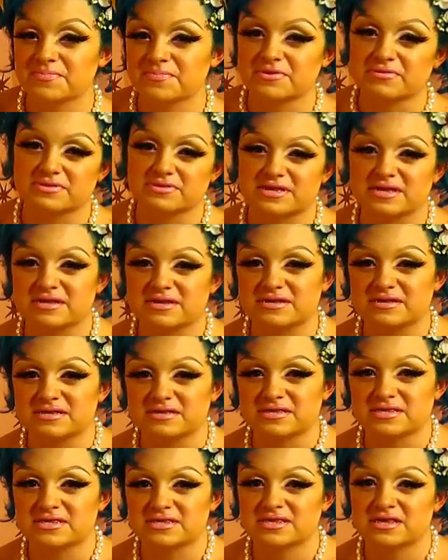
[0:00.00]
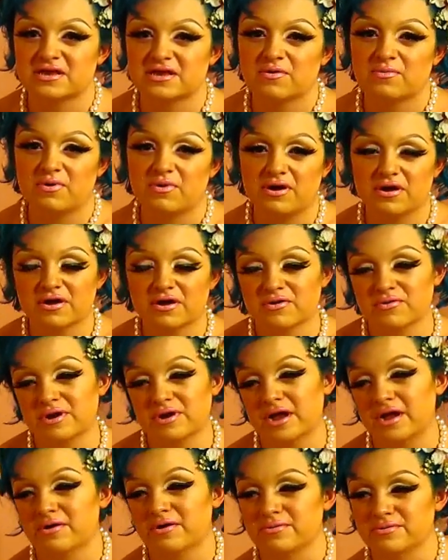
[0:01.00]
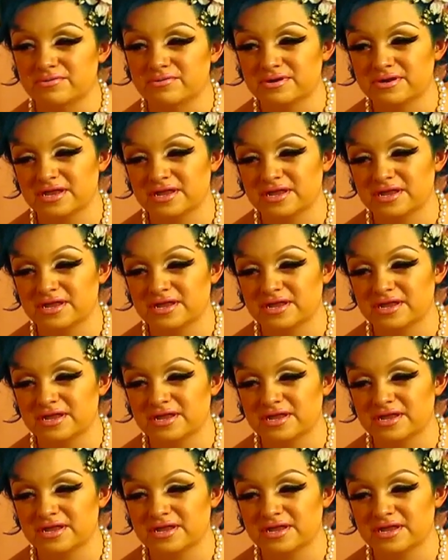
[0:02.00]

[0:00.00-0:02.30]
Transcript: buildings, walk around,